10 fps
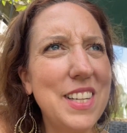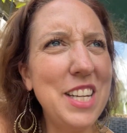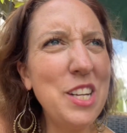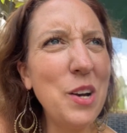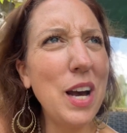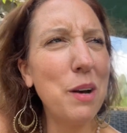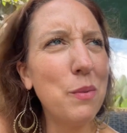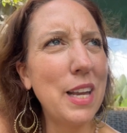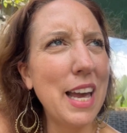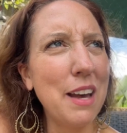you know how
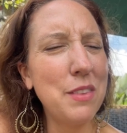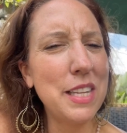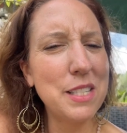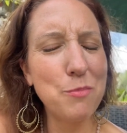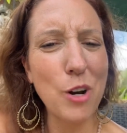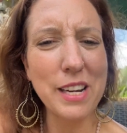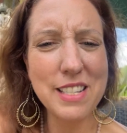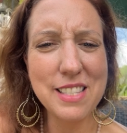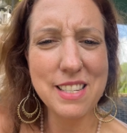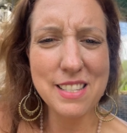we have these
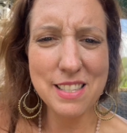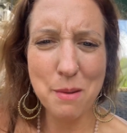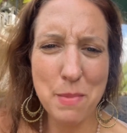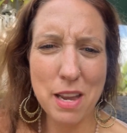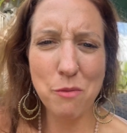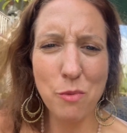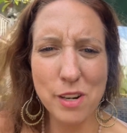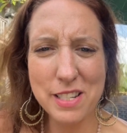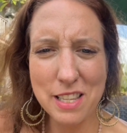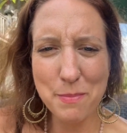practices that may have
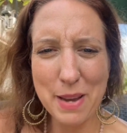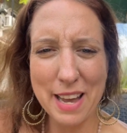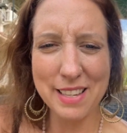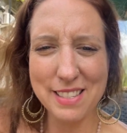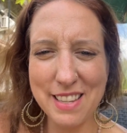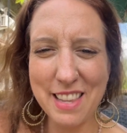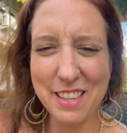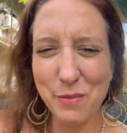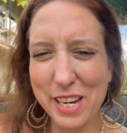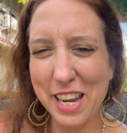worked in the past and
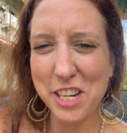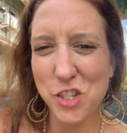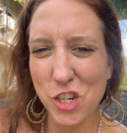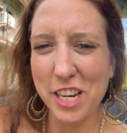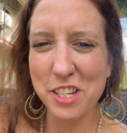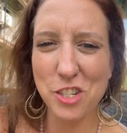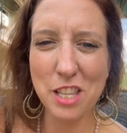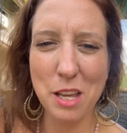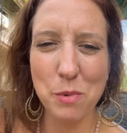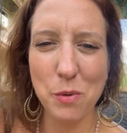then we kind of change
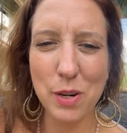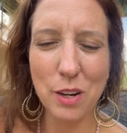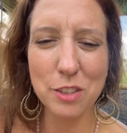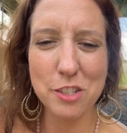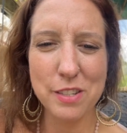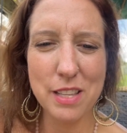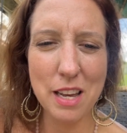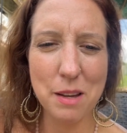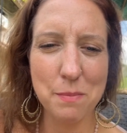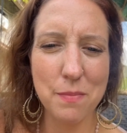them or we alter
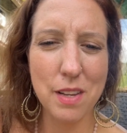them.